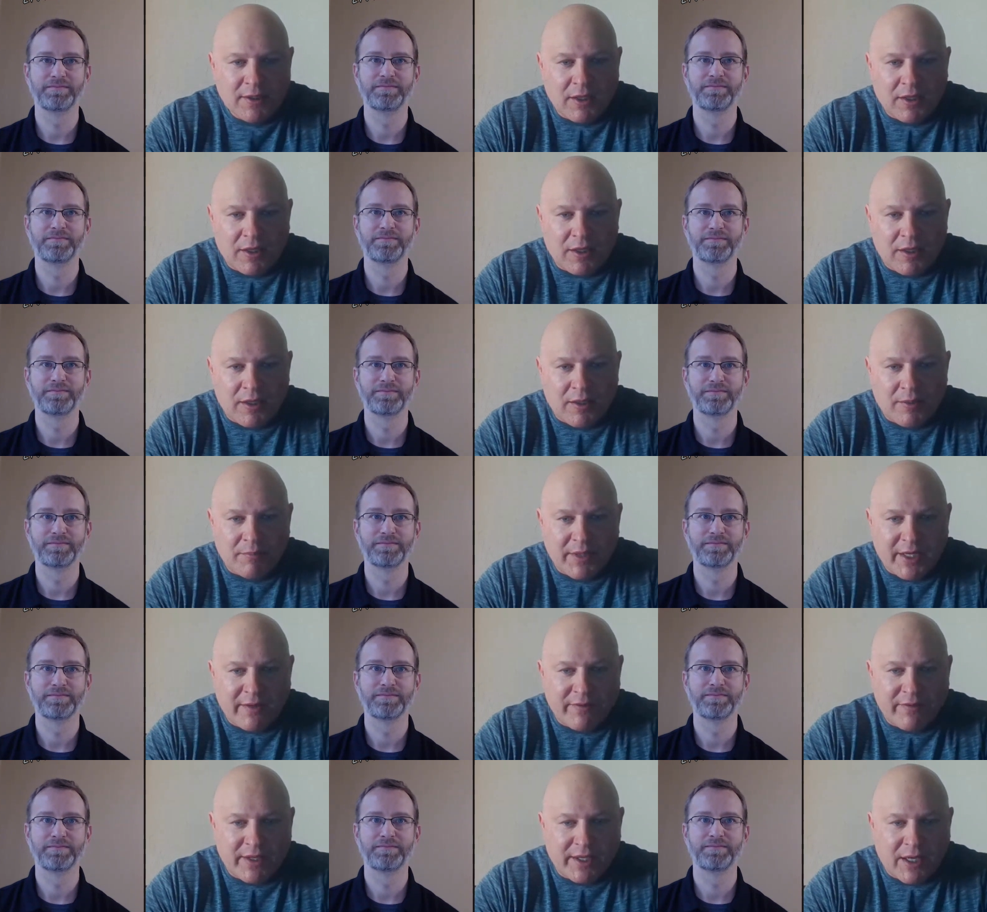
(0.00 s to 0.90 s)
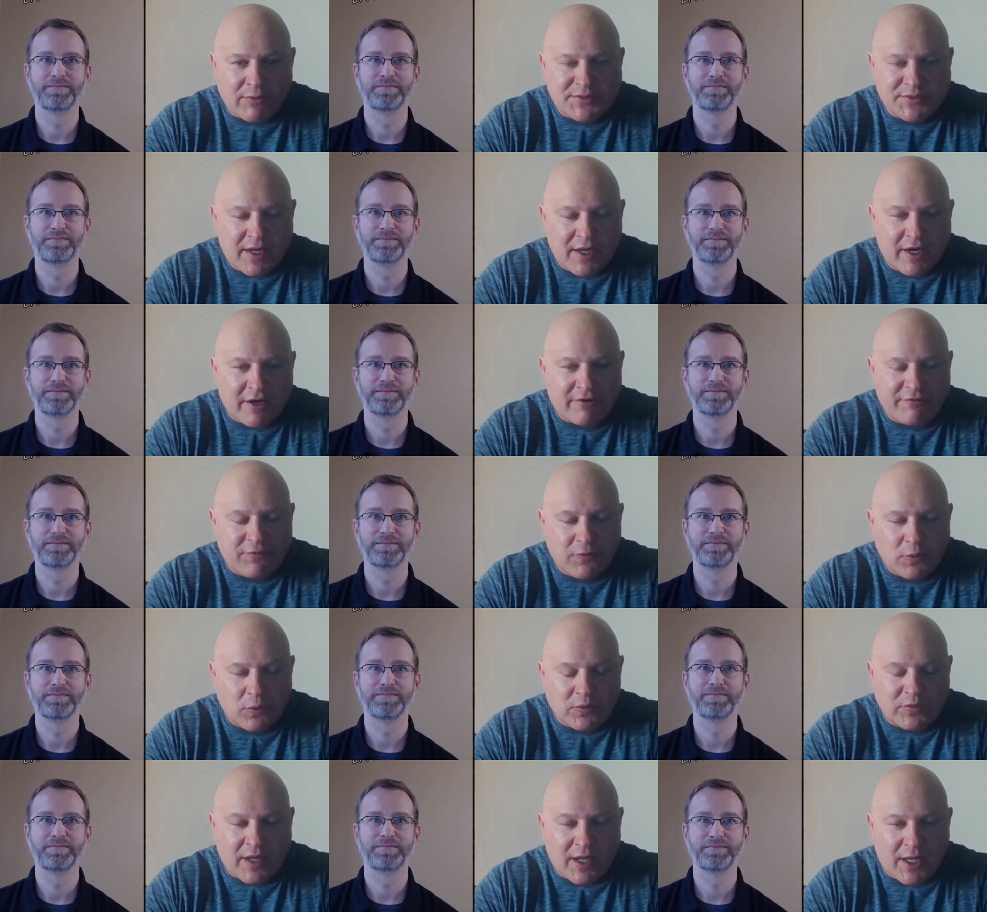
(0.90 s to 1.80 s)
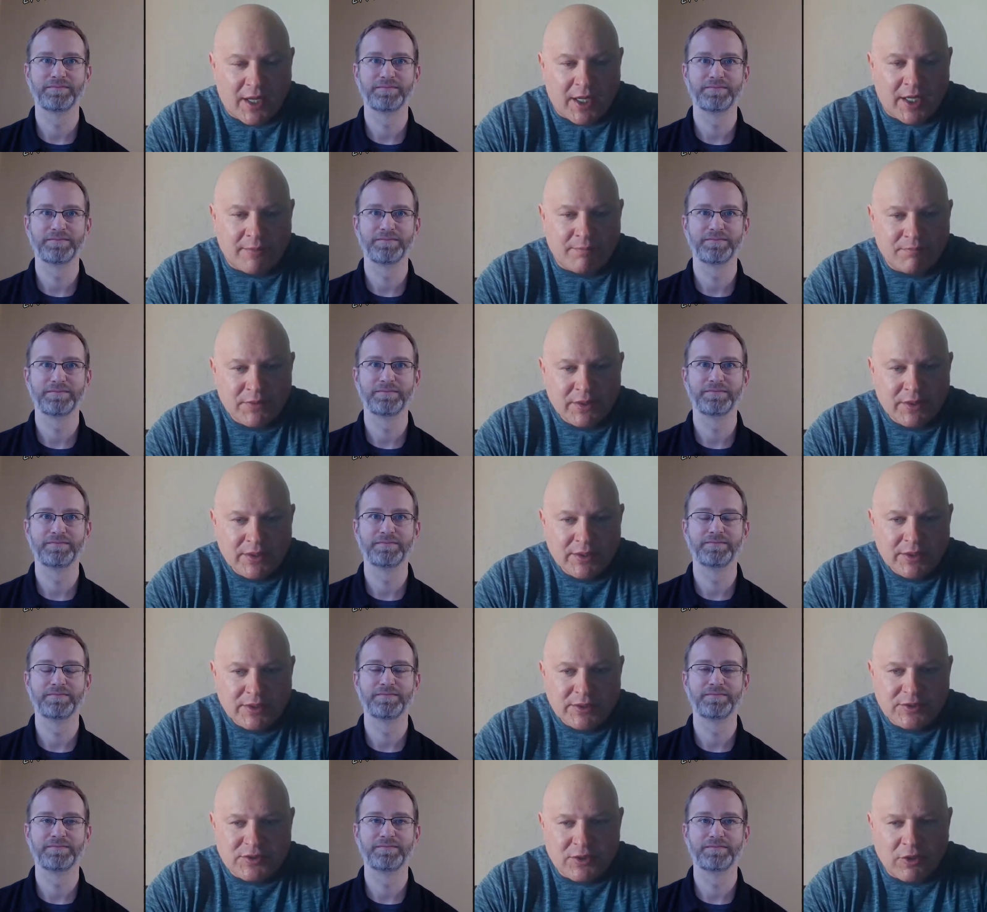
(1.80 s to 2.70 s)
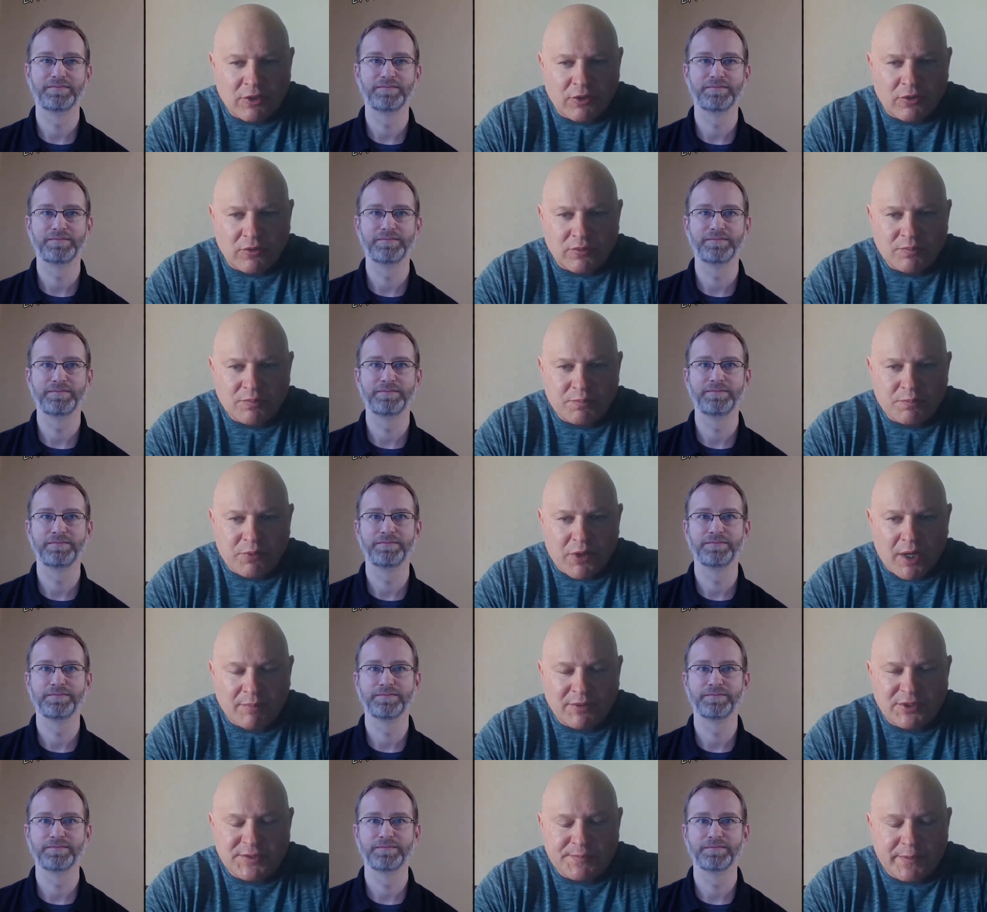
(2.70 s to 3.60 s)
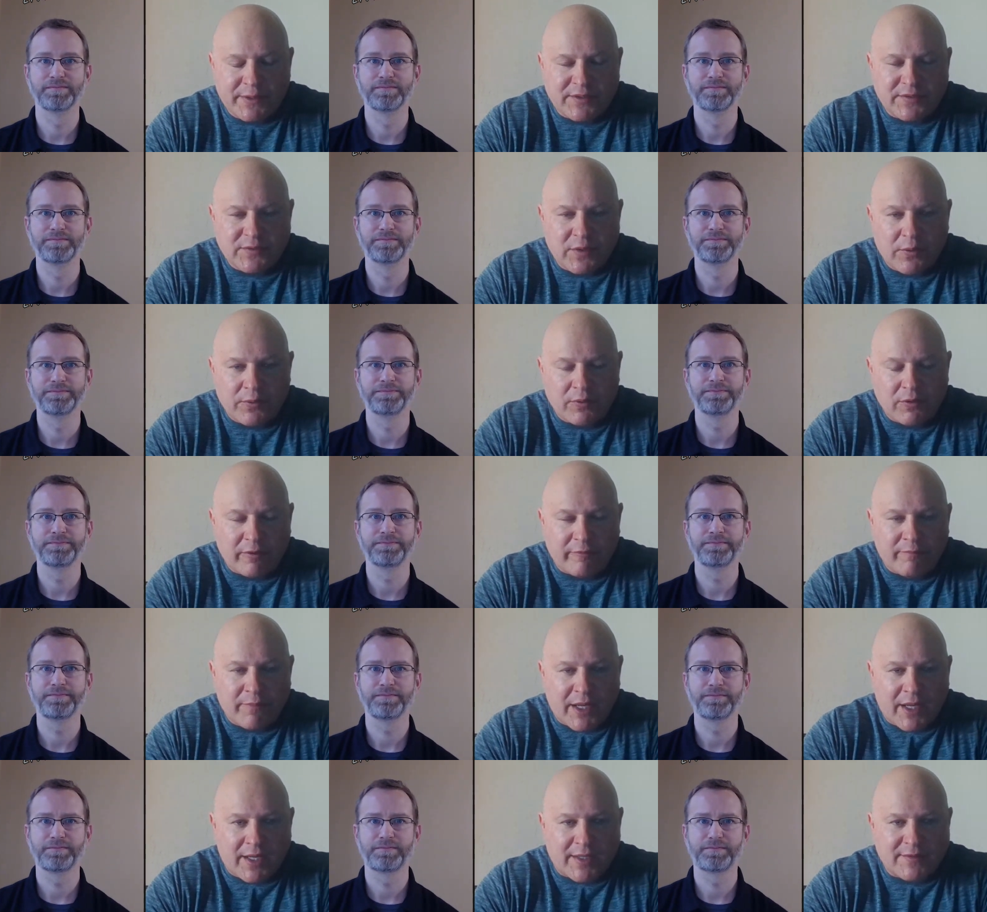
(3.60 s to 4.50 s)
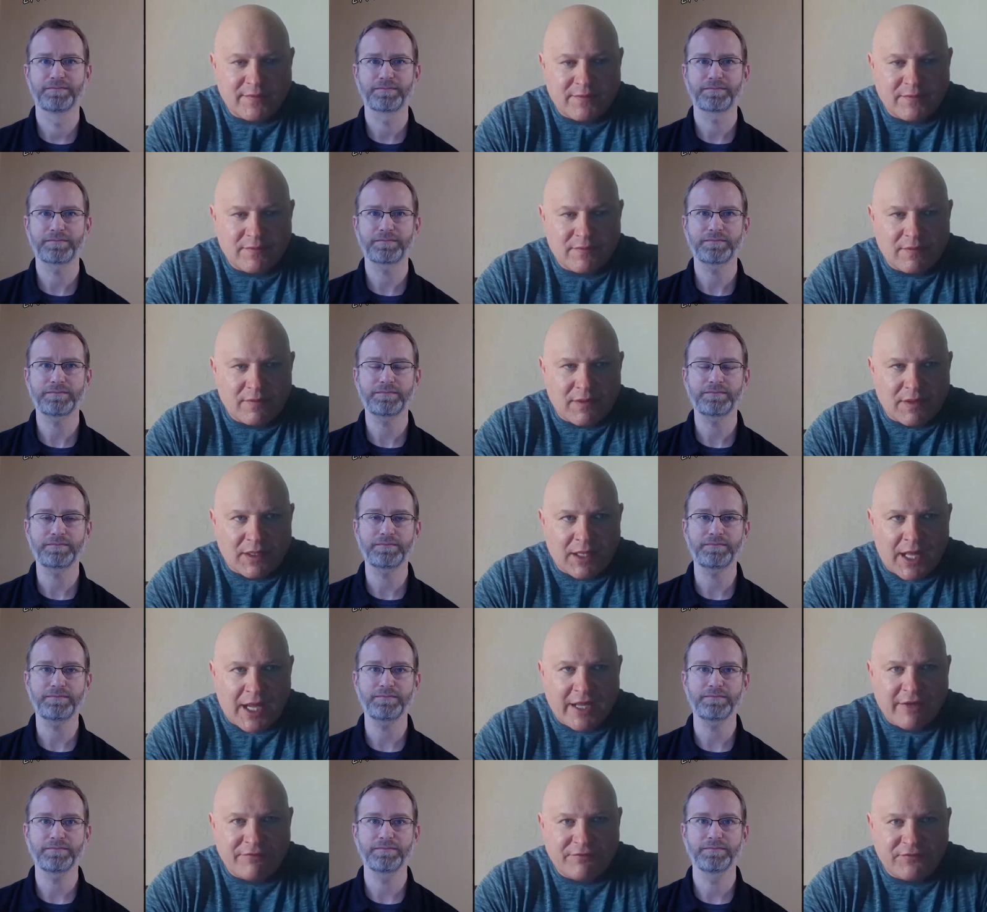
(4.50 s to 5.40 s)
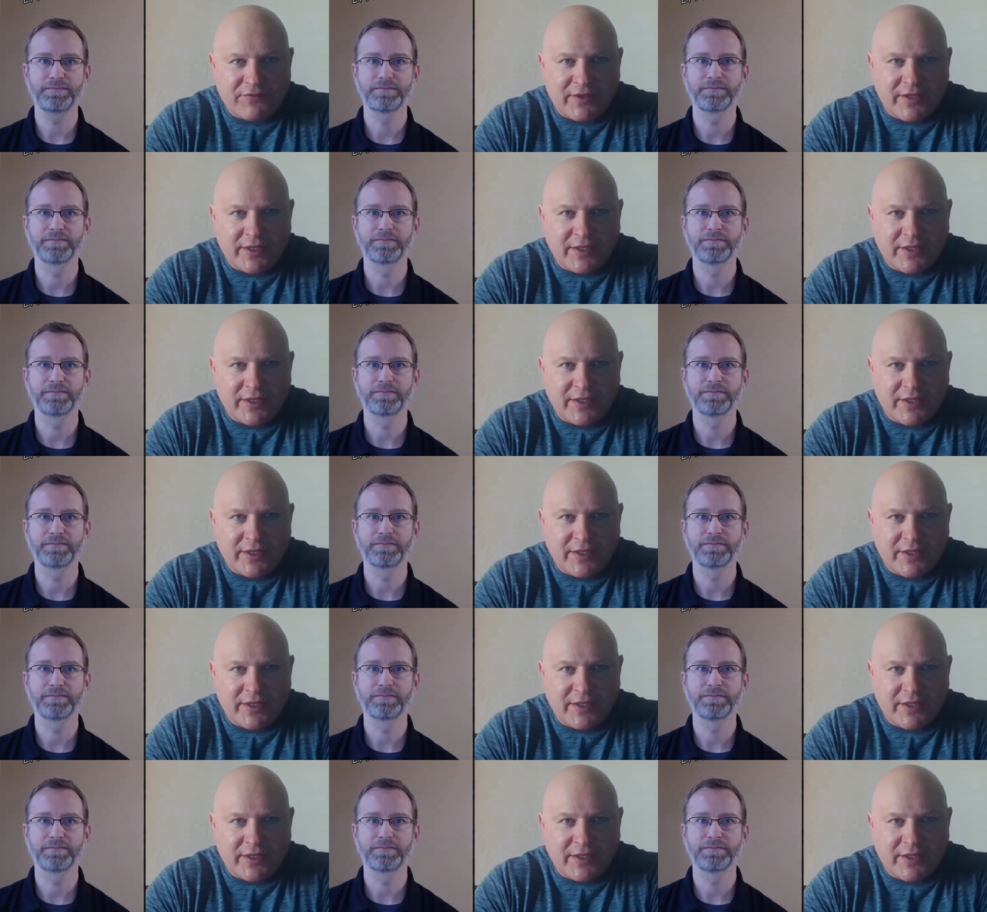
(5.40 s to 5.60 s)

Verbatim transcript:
Speaker 1: Um, and then I was hired full time. So probably spent a total of my life